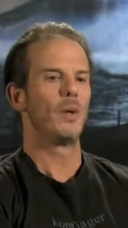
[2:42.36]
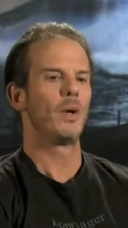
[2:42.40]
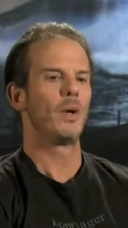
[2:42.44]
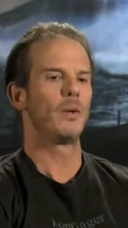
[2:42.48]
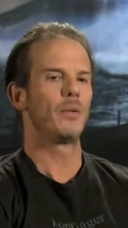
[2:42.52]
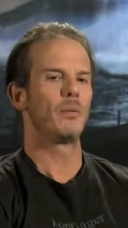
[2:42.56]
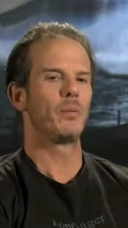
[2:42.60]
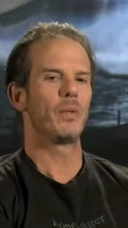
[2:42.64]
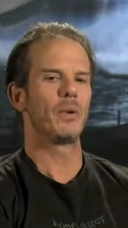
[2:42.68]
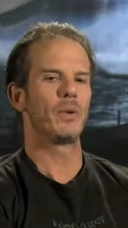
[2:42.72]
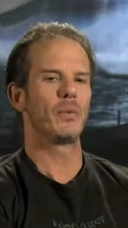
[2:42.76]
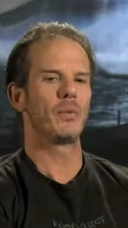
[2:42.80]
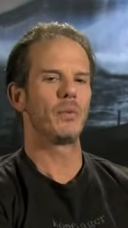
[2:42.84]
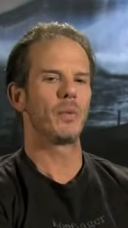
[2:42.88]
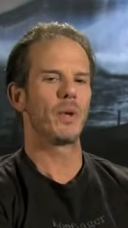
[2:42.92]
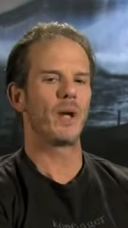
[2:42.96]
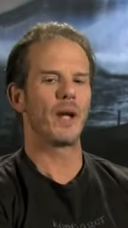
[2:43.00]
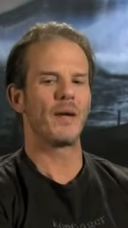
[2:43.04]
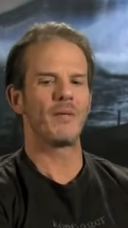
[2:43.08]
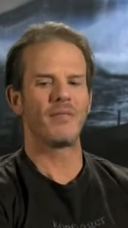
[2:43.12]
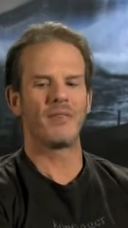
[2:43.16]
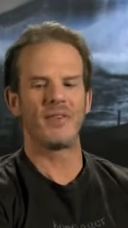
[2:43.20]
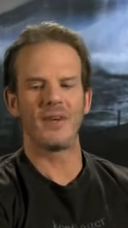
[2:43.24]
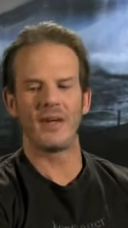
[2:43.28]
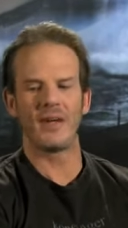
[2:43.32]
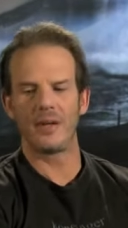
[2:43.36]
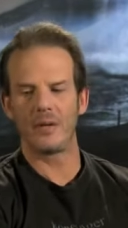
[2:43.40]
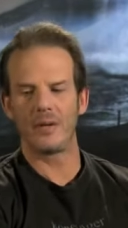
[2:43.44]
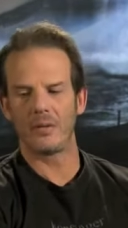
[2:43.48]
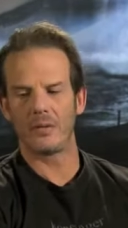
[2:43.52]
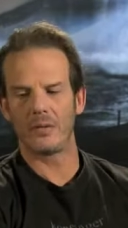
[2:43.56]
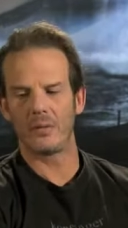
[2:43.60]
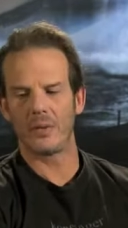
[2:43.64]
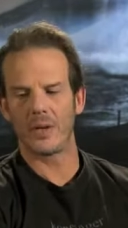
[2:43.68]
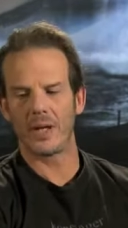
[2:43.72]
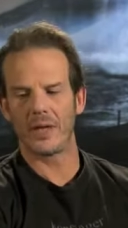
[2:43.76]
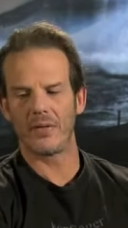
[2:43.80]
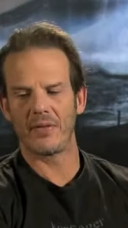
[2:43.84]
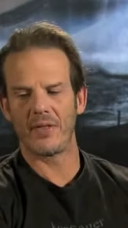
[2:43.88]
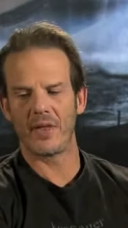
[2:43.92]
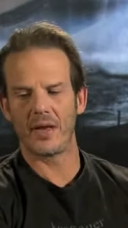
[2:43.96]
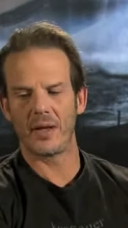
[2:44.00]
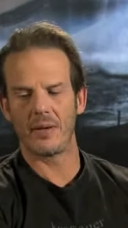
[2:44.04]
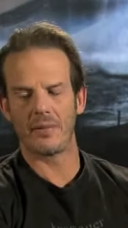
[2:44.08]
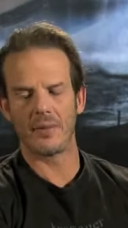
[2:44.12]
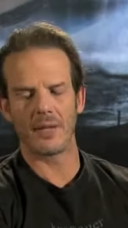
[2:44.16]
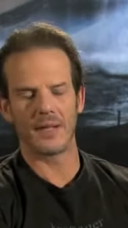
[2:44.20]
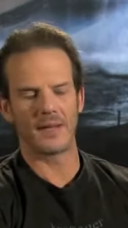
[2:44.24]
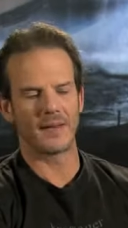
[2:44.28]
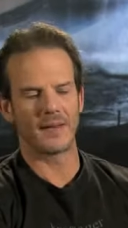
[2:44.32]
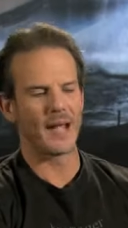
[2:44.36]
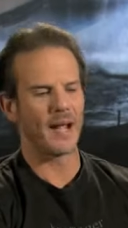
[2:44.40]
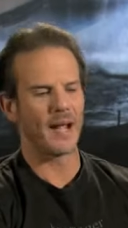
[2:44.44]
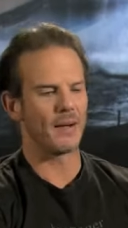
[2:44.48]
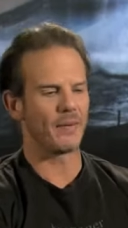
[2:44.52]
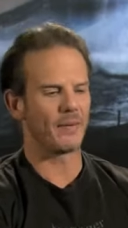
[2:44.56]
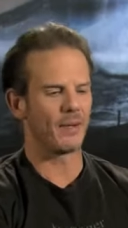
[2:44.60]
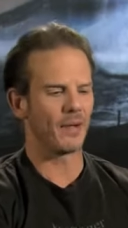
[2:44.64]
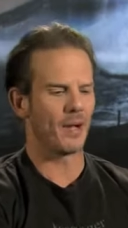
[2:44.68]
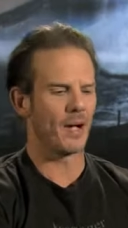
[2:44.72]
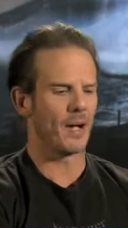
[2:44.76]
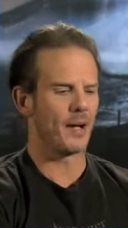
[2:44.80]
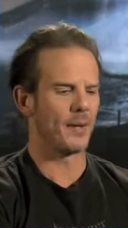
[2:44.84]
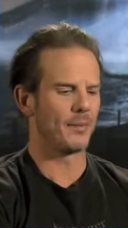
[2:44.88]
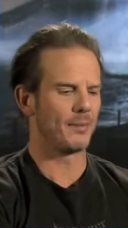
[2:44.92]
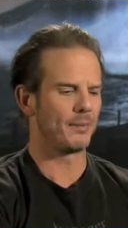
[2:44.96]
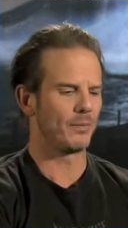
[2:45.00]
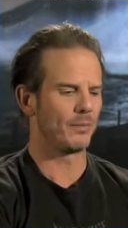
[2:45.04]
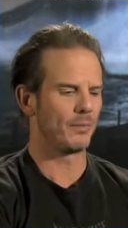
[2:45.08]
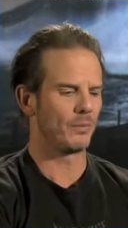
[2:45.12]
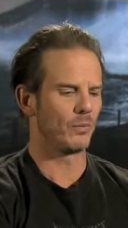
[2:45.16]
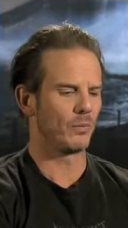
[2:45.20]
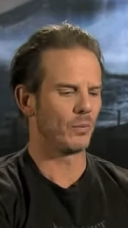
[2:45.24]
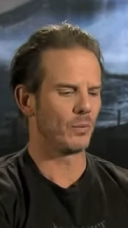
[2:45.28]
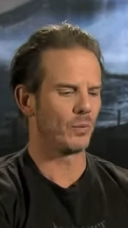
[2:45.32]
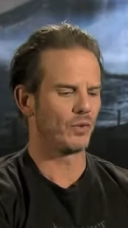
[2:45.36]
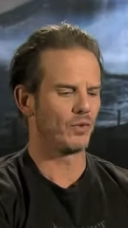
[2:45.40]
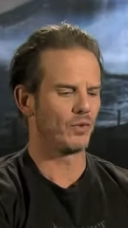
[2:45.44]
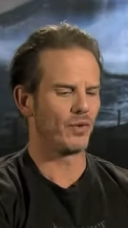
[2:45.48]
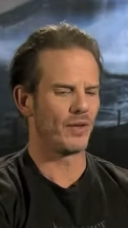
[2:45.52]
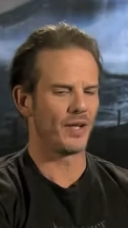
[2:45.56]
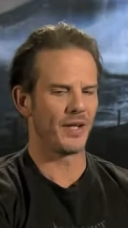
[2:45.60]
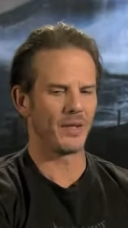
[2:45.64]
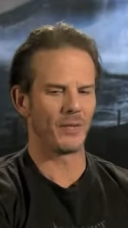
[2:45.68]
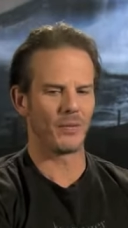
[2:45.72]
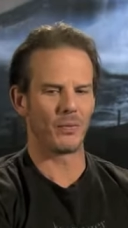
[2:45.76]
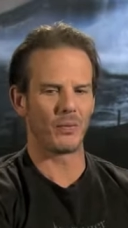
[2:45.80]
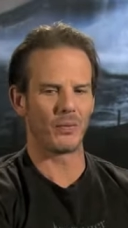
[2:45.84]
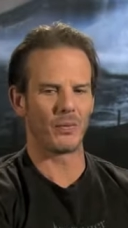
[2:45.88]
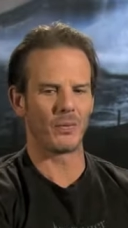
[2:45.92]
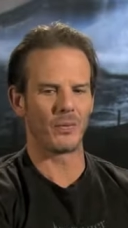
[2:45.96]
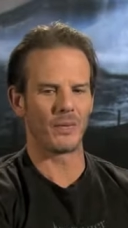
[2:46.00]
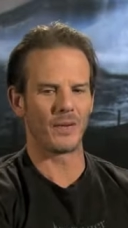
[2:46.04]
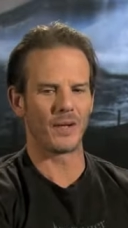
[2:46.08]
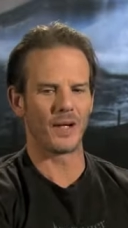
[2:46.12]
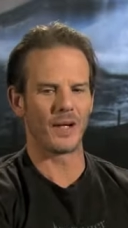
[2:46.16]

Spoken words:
Well, what I thought about that was that,